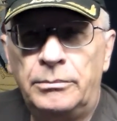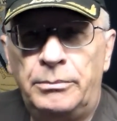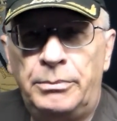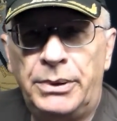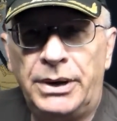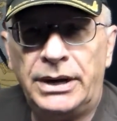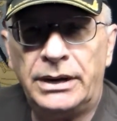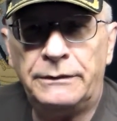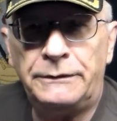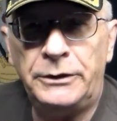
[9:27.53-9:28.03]

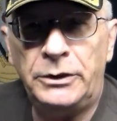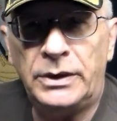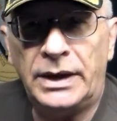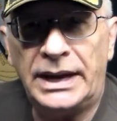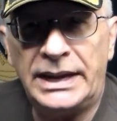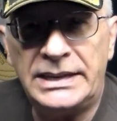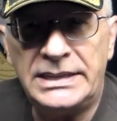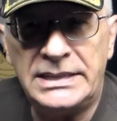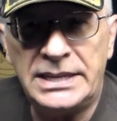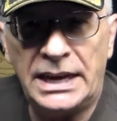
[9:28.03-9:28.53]
But if you
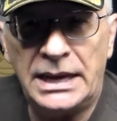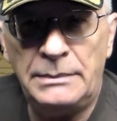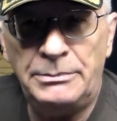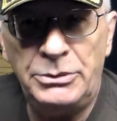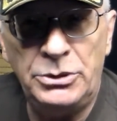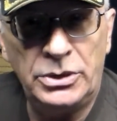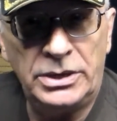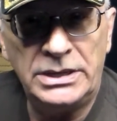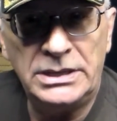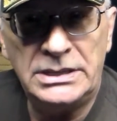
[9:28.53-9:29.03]
had
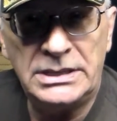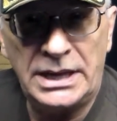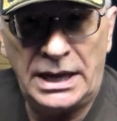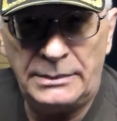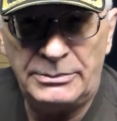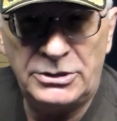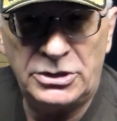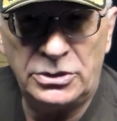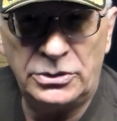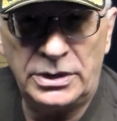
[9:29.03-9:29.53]
tape, you can
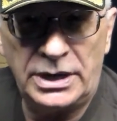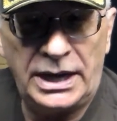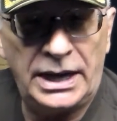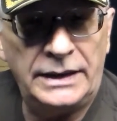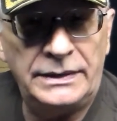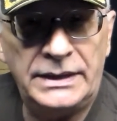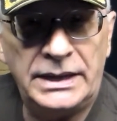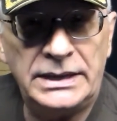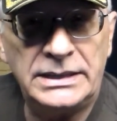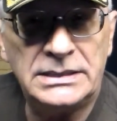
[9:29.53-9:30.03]
tape to it
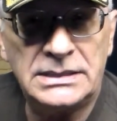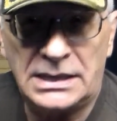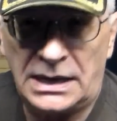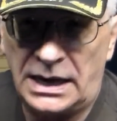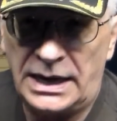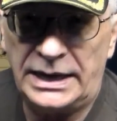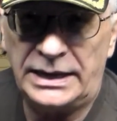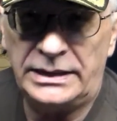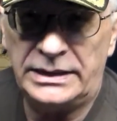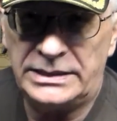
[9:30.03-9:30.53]
and then
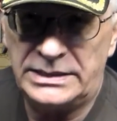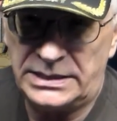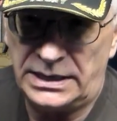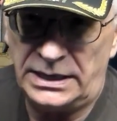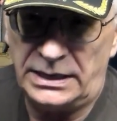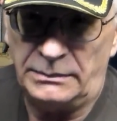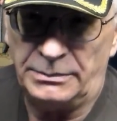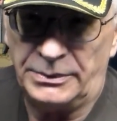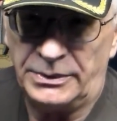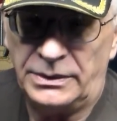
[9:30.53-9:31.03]
tie to the
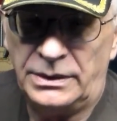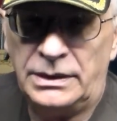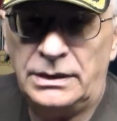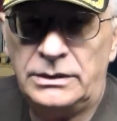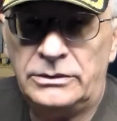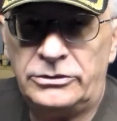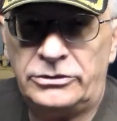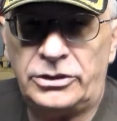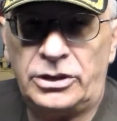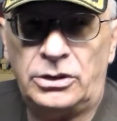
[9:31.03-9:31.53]
tape.
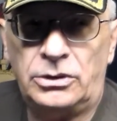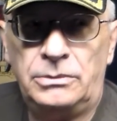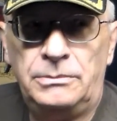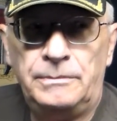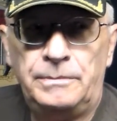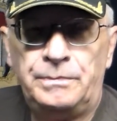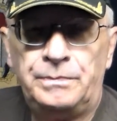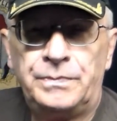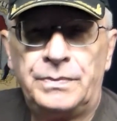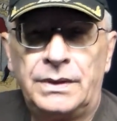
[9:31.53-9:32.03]
So
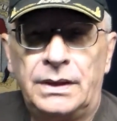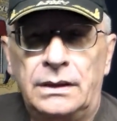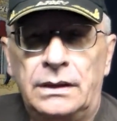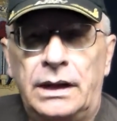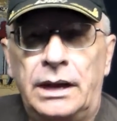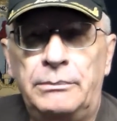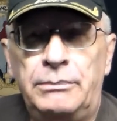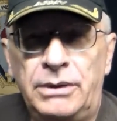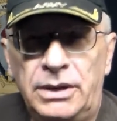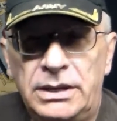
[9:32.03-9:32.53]

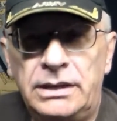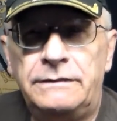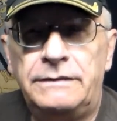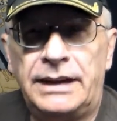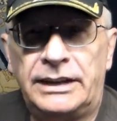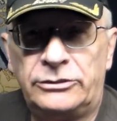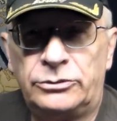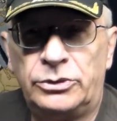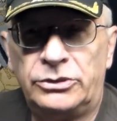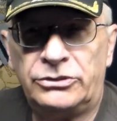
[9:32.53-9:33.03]
I believe
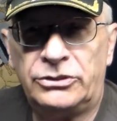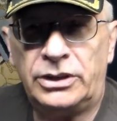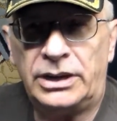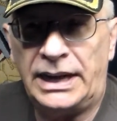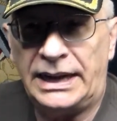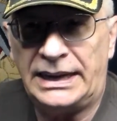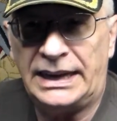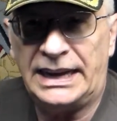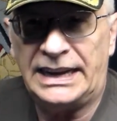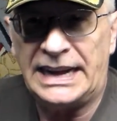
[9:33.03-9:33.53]
that's what's going
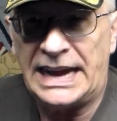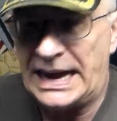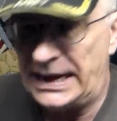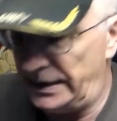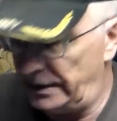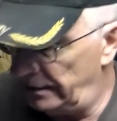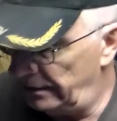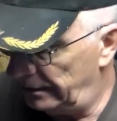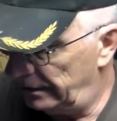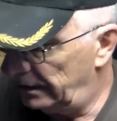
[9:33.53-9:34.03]
to get
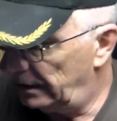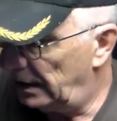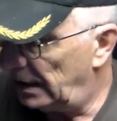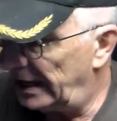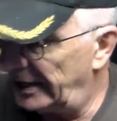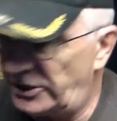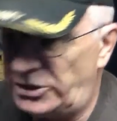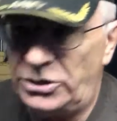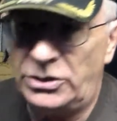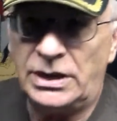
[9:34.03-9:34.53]
added.
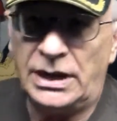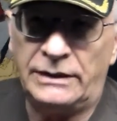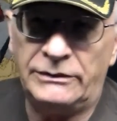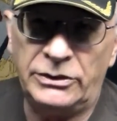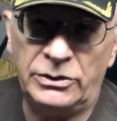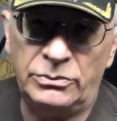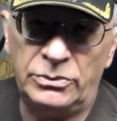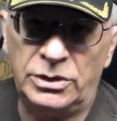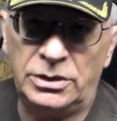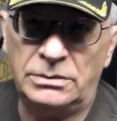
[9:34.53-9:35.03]
I do have
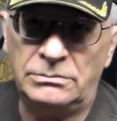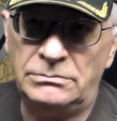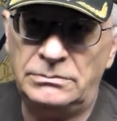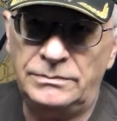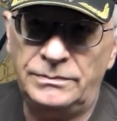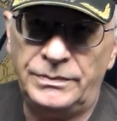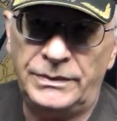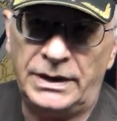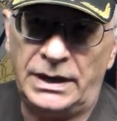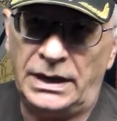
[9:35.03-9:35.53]
the
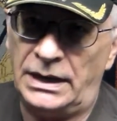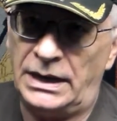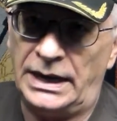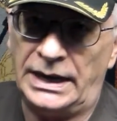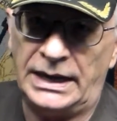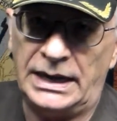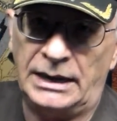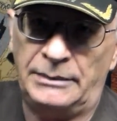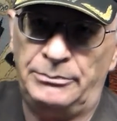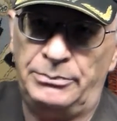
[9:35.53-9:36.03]
room.
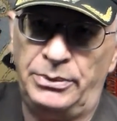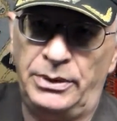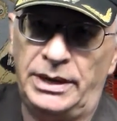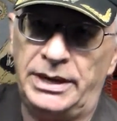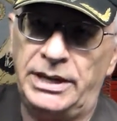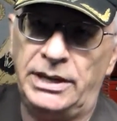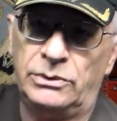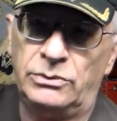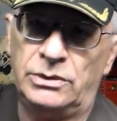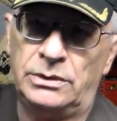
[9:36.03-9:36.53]
I got
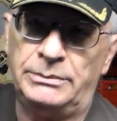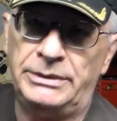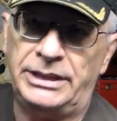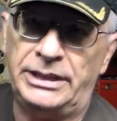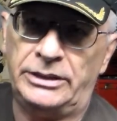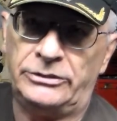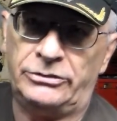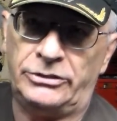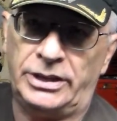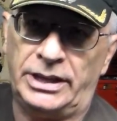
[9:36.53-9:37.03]
plenty of room in
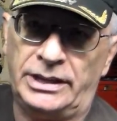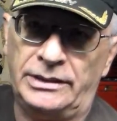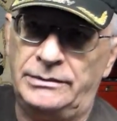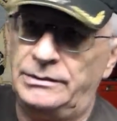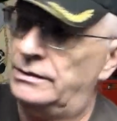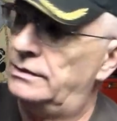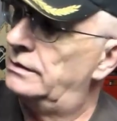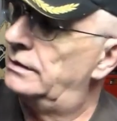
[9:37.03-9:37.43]
this thing.